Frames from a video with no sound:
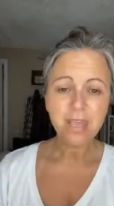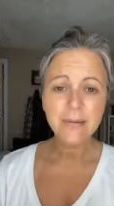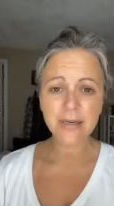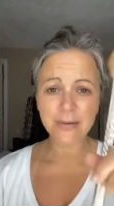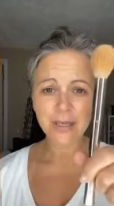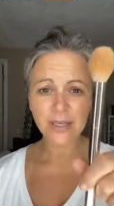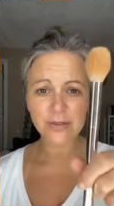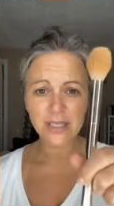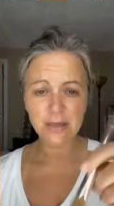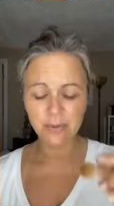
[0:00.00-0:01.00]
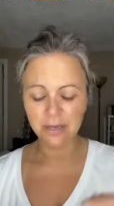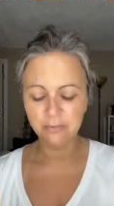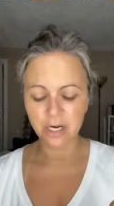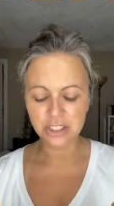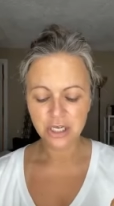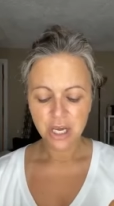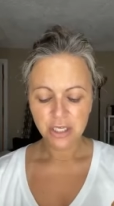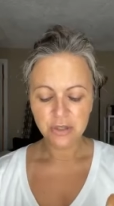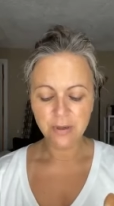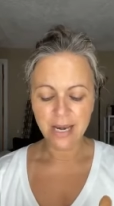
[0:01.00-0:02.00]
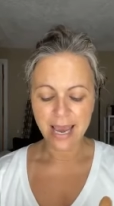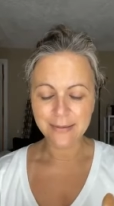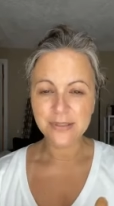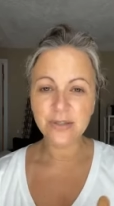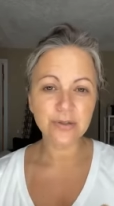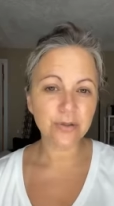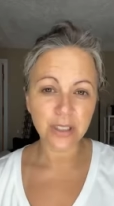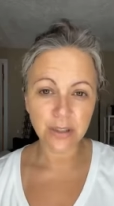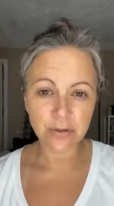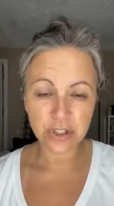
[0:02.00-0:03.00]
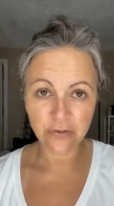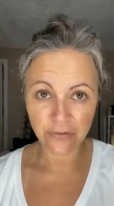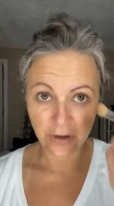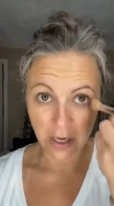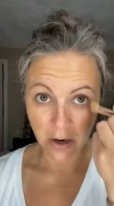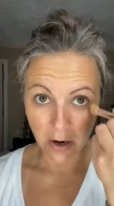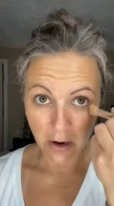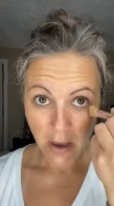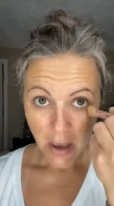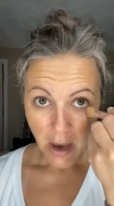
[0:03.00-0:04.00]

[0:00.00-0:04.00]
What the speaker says: I'm gonna be using the blend brush. You can absolutely use your finger.